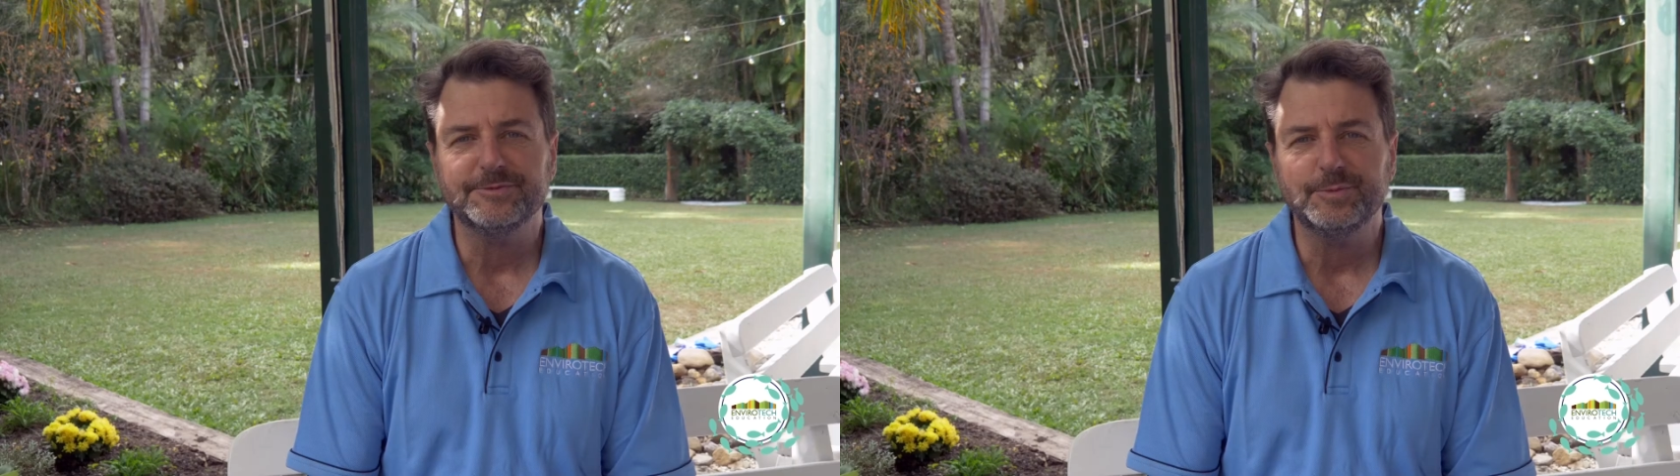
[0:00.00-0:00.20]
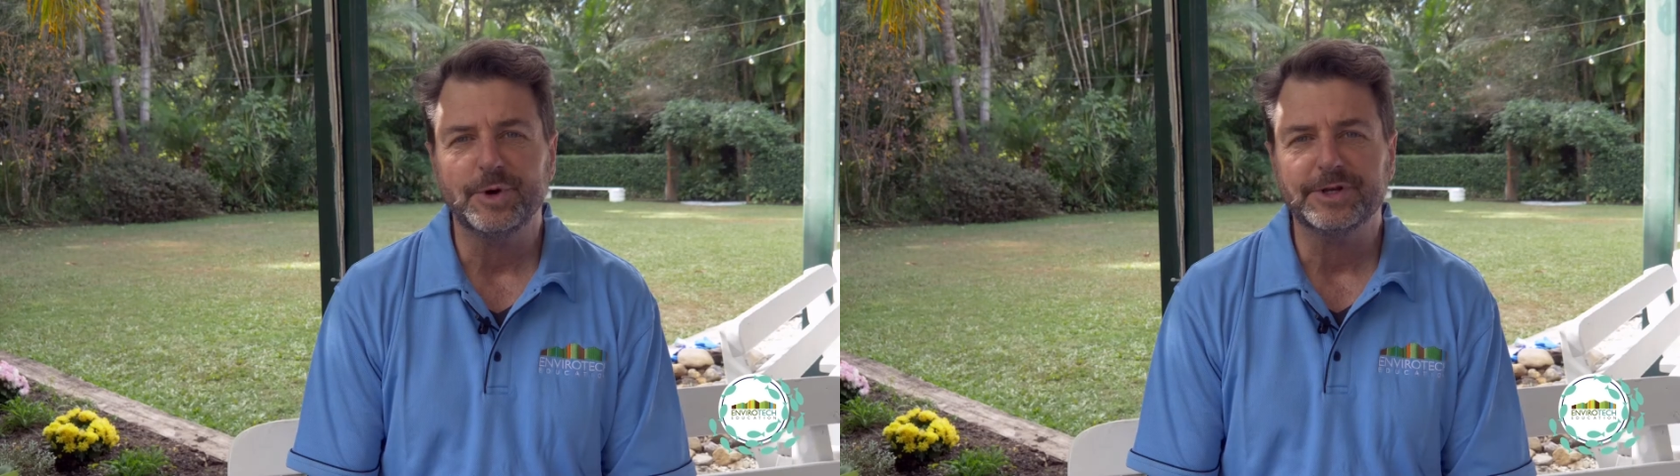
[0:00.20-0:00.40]

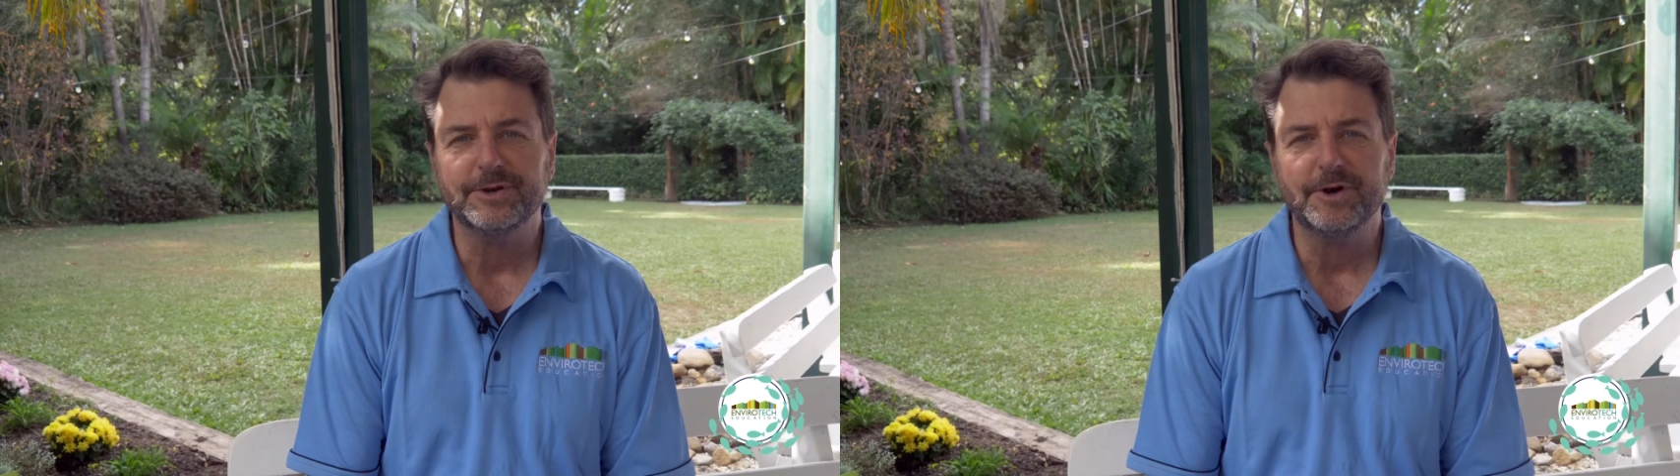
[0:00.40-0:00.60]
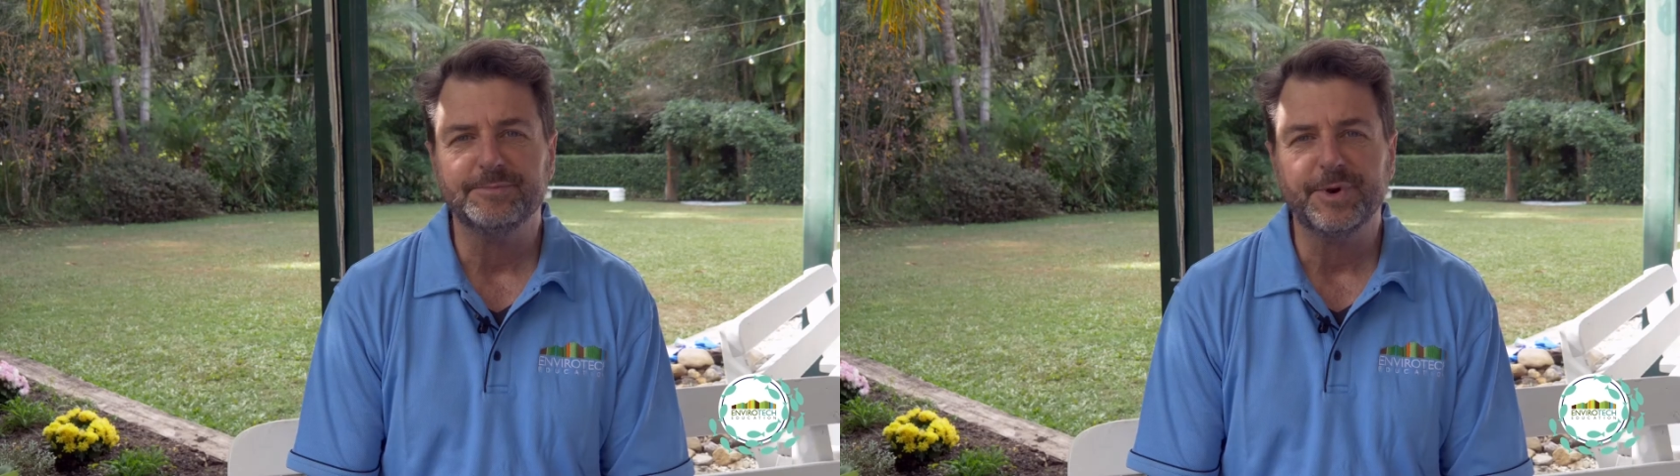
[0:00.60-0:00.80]
working
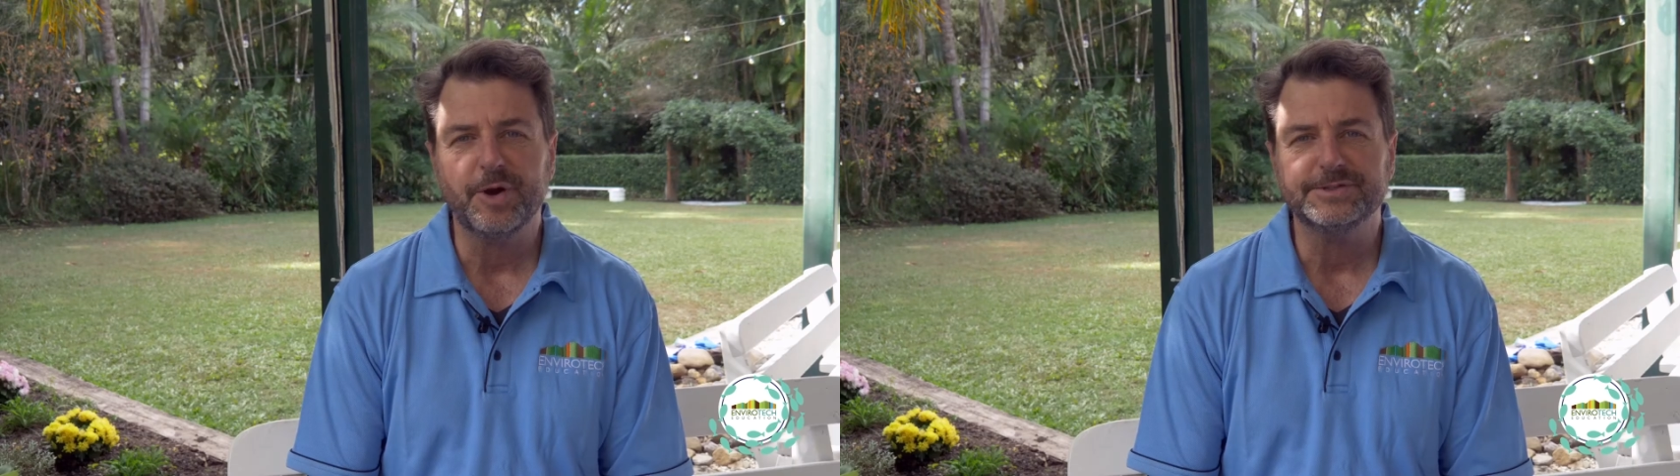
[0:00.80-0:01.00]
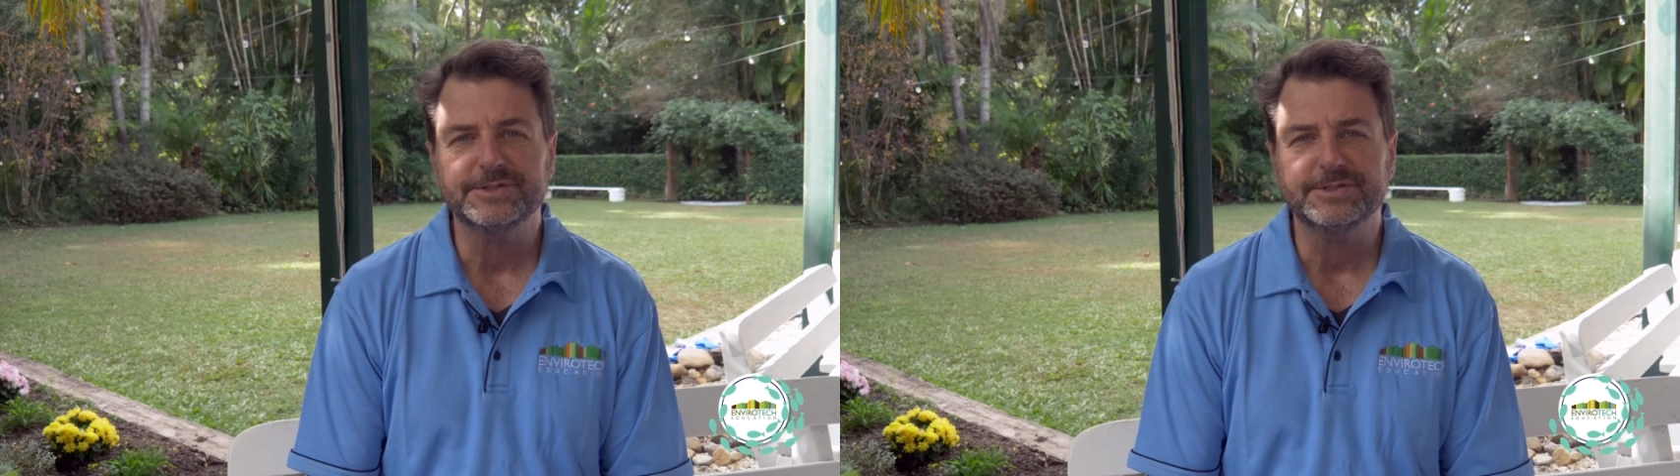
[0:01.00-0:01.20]
on
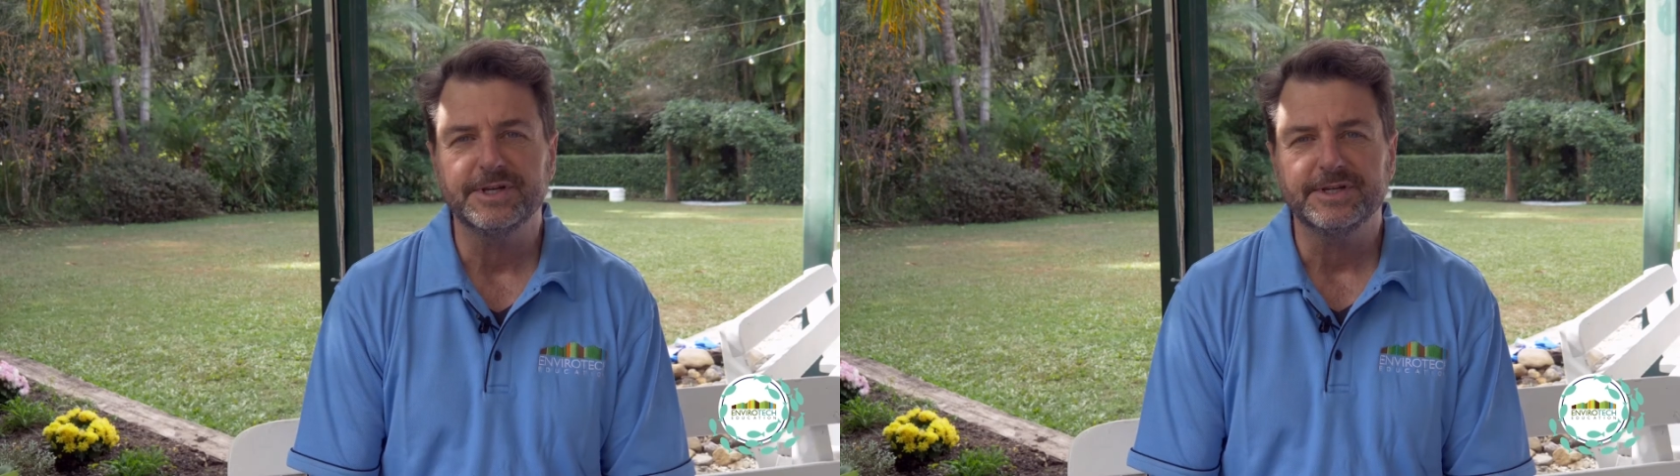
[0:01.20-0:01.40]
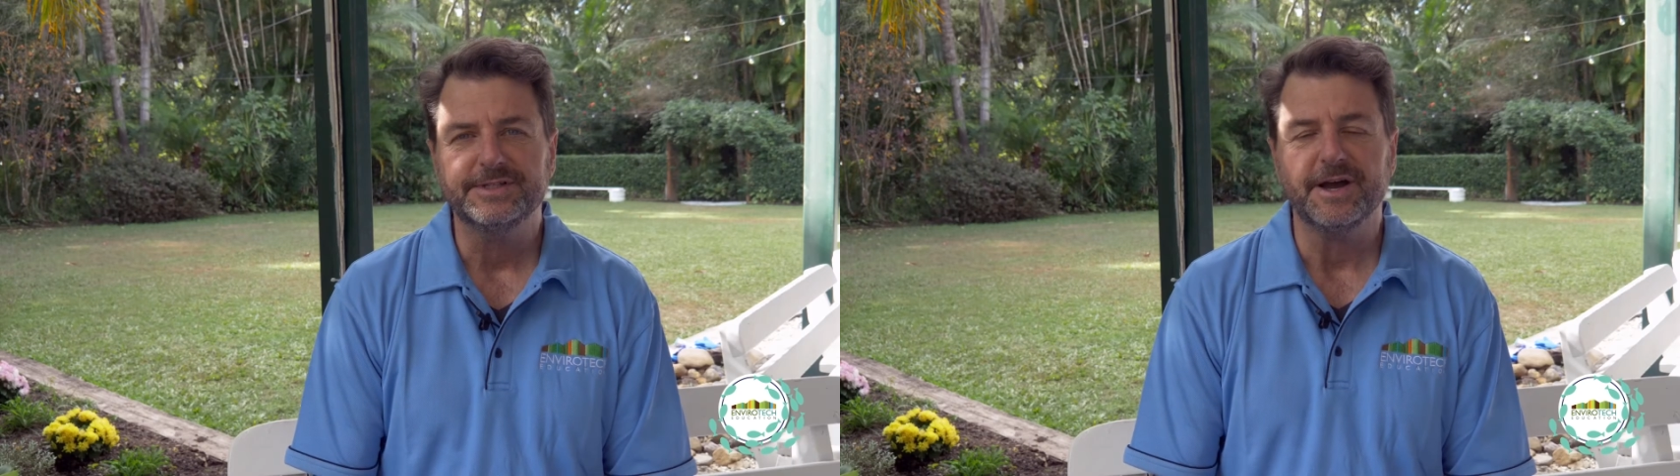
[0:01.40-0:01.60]
boats,
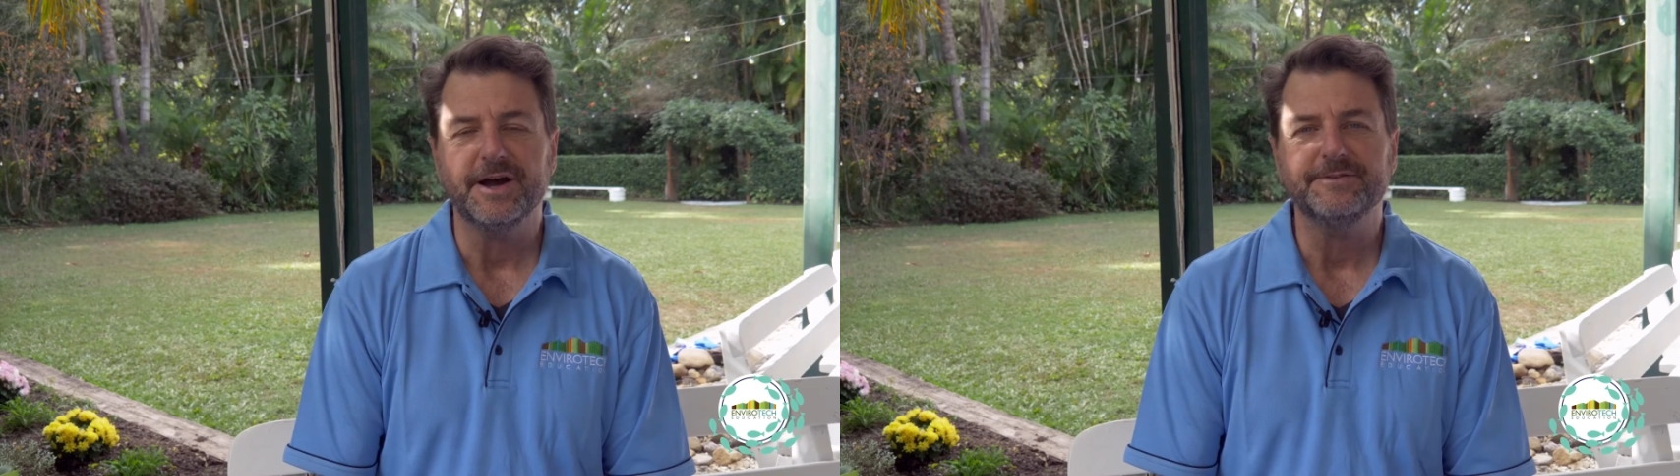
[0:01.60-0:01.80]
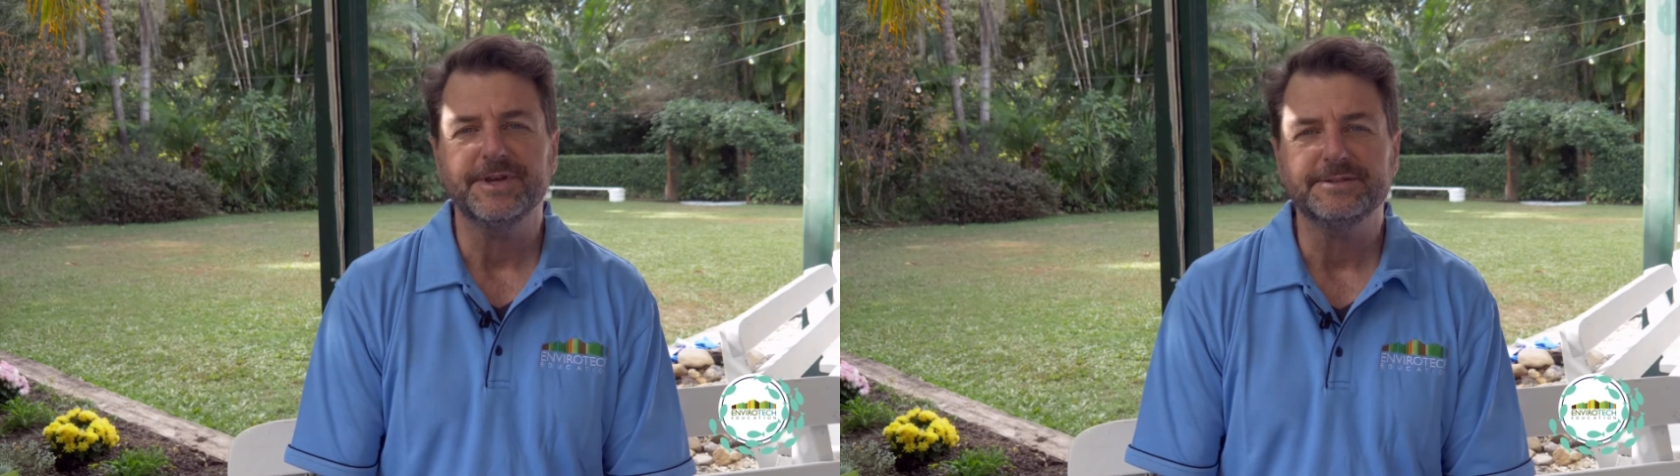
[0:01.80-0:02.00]

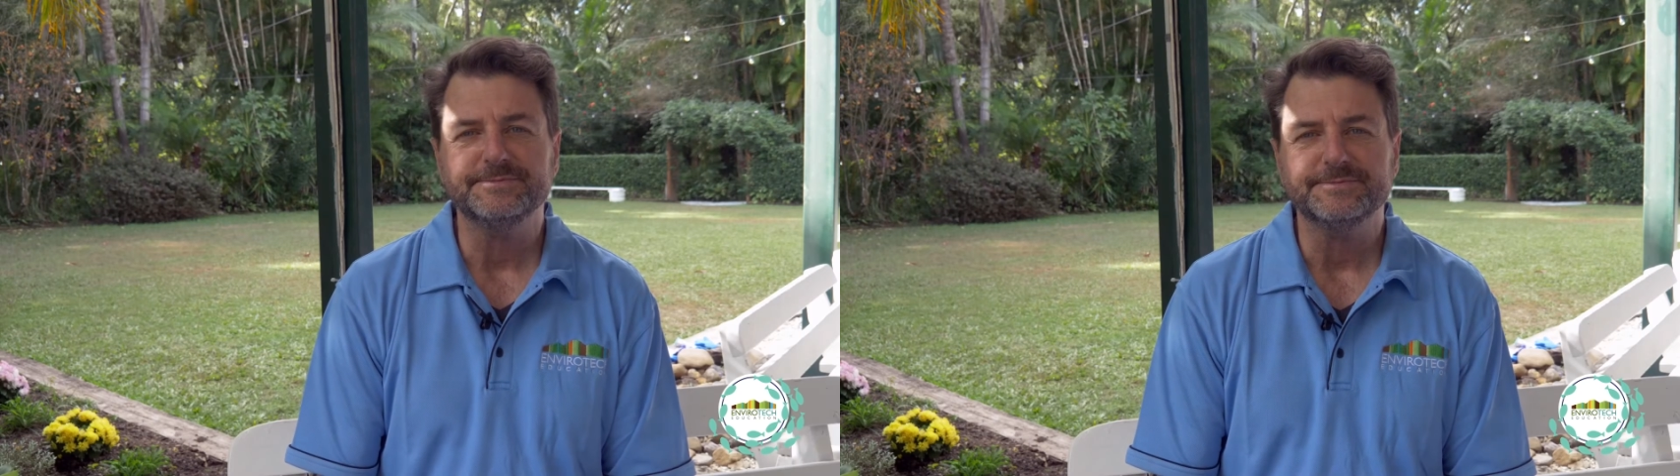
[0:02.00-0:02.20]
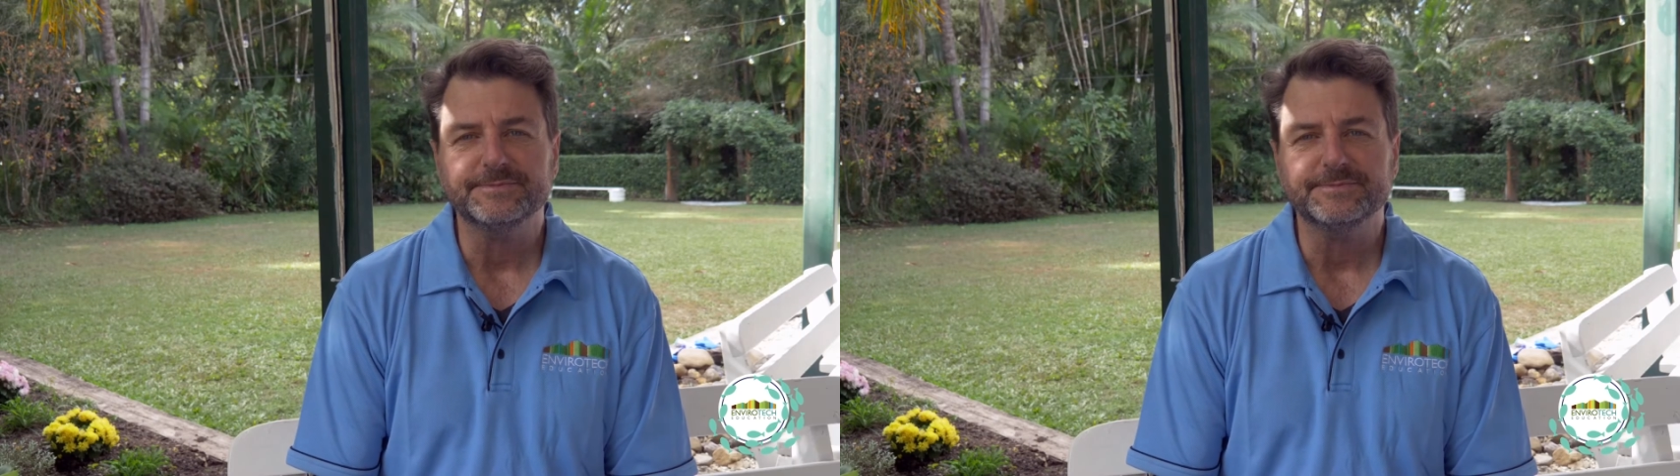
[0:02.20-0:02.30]
diving,